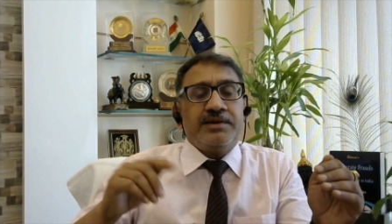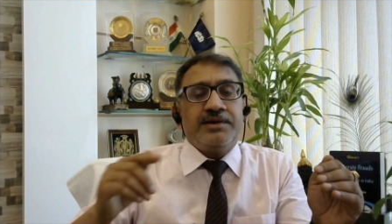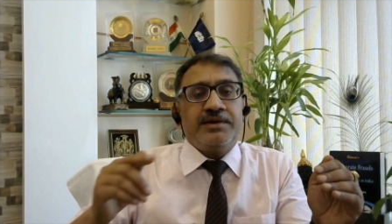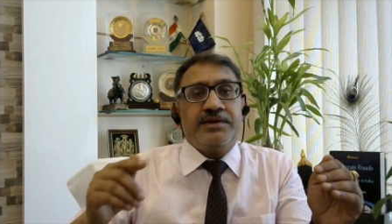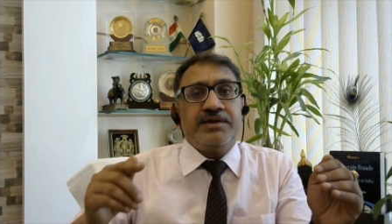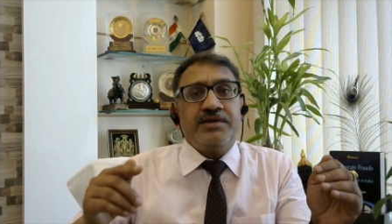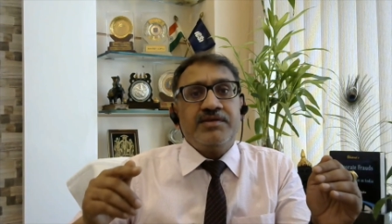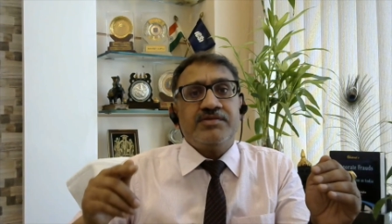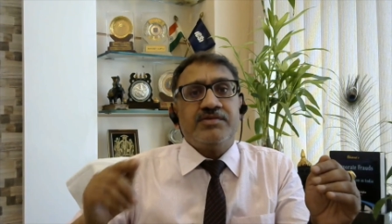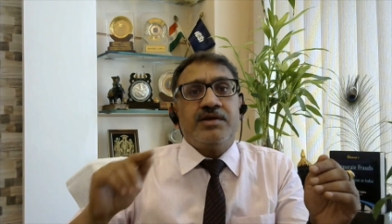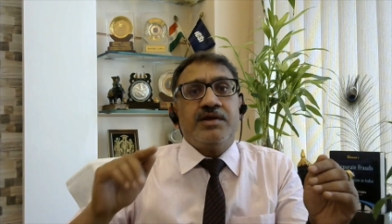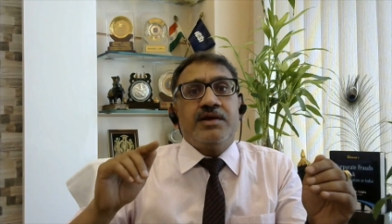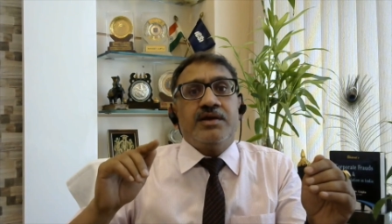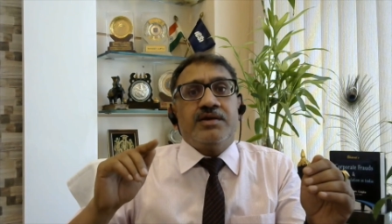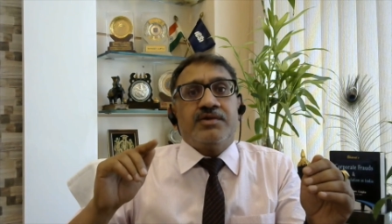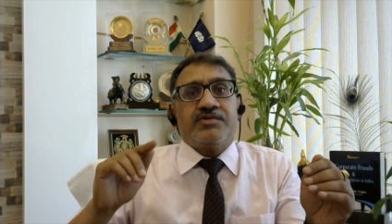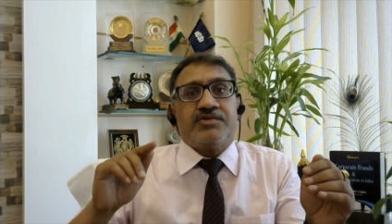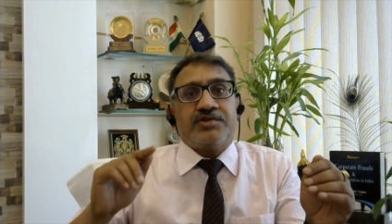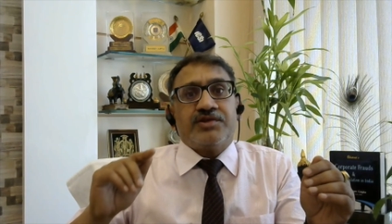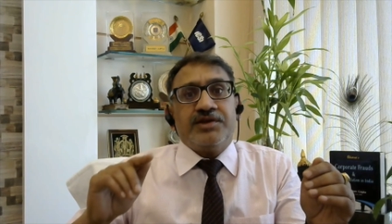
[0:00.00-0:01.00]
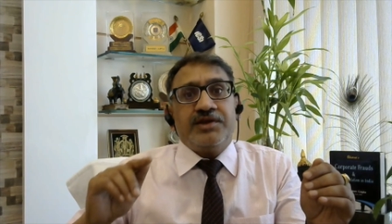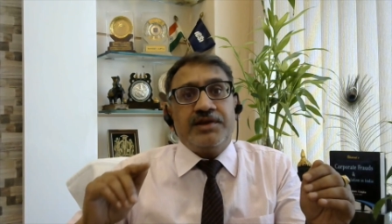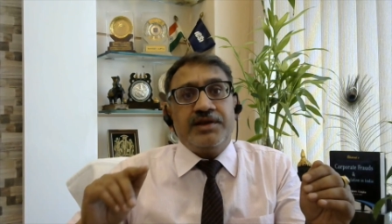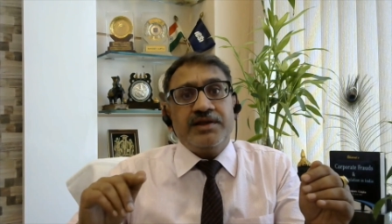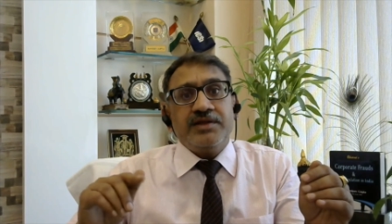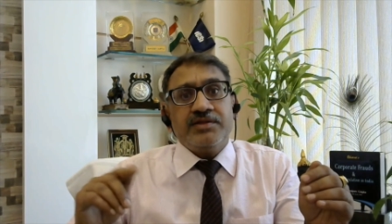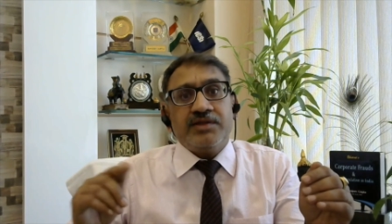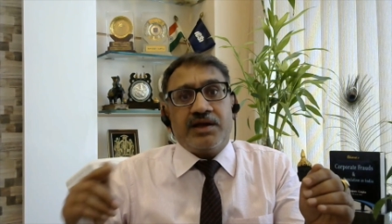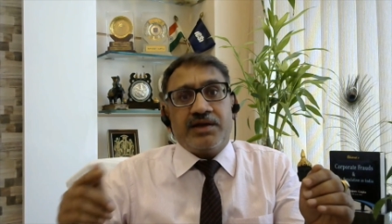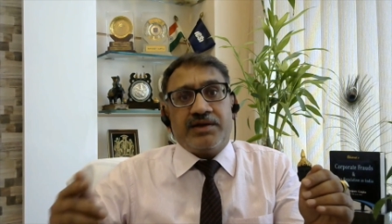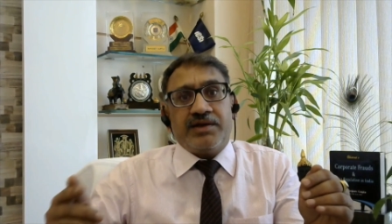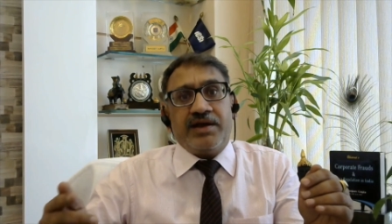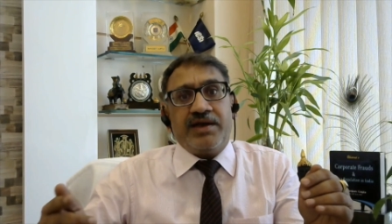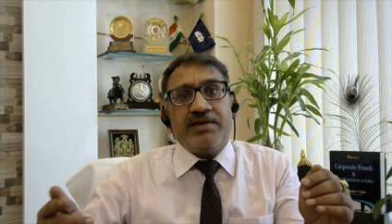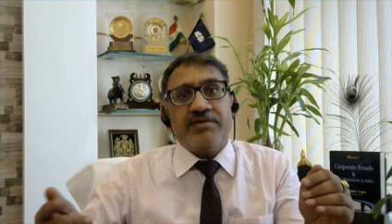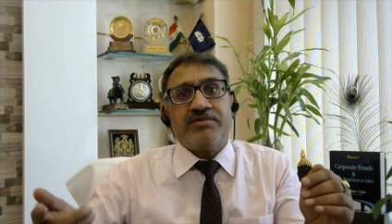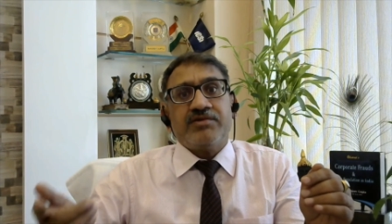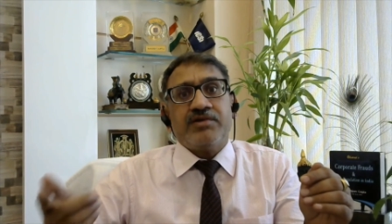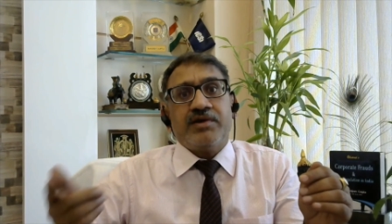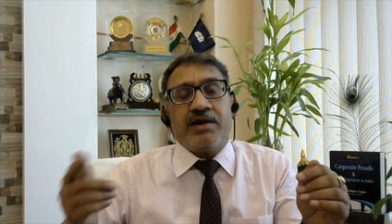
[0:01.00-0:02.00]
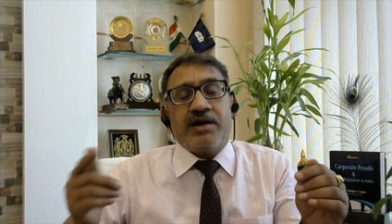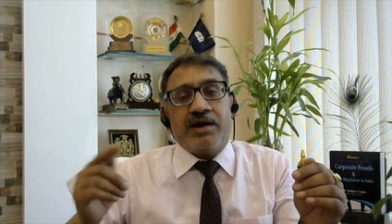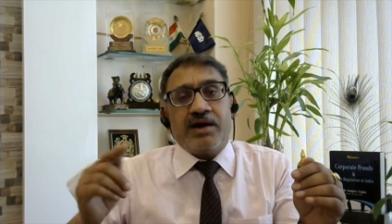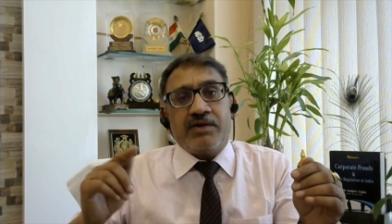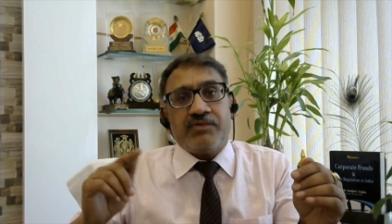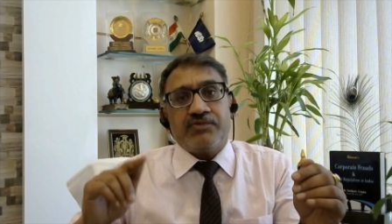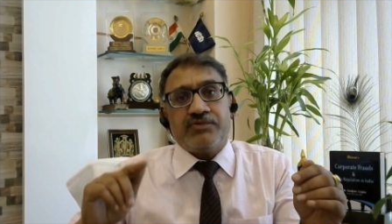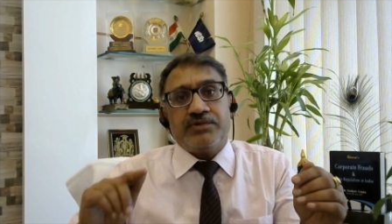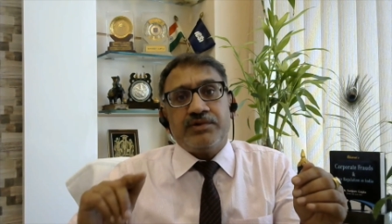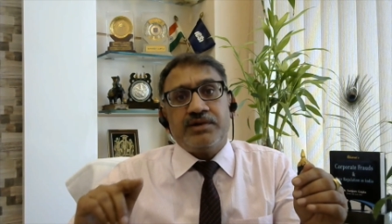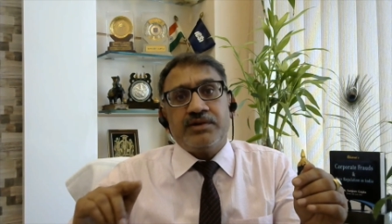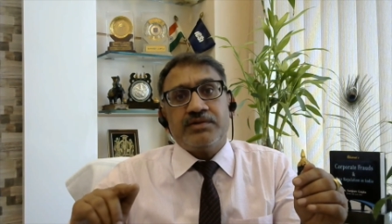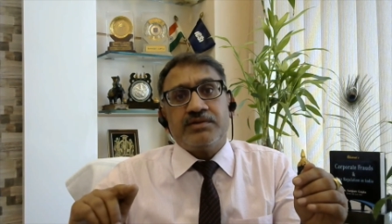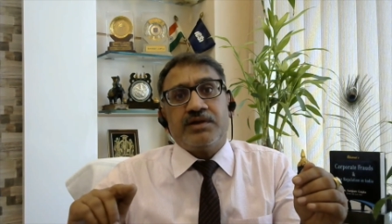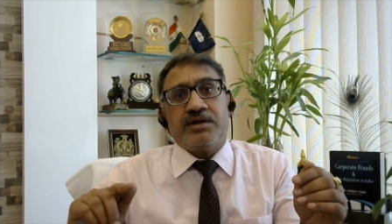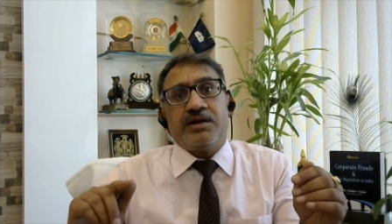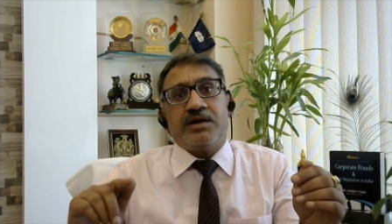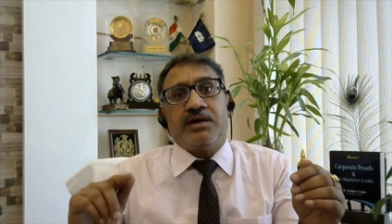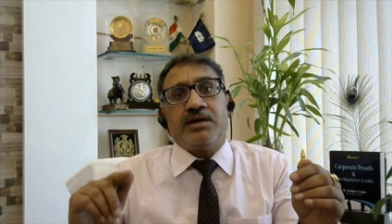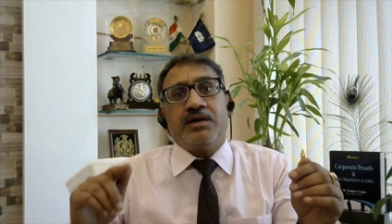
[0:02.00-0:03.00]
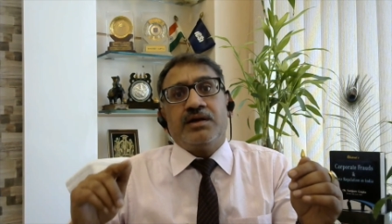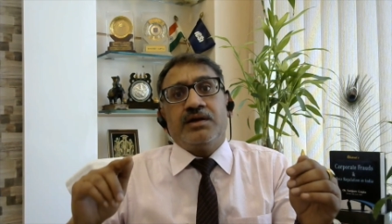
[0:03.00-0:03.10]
it is stealing the cash after the